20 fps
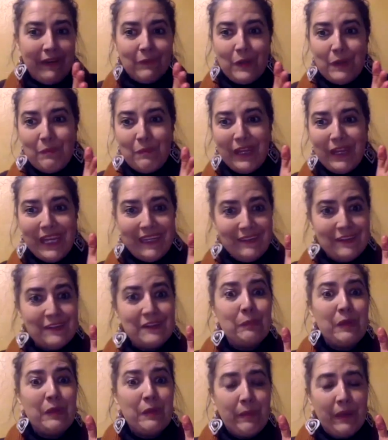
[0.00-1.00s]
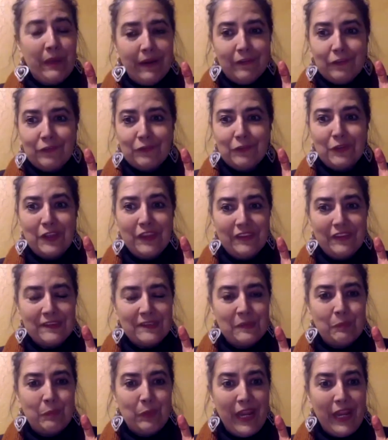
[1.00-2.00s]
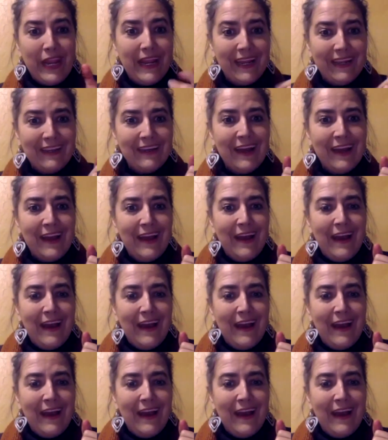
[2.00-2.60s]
We begin to prepare for the spring,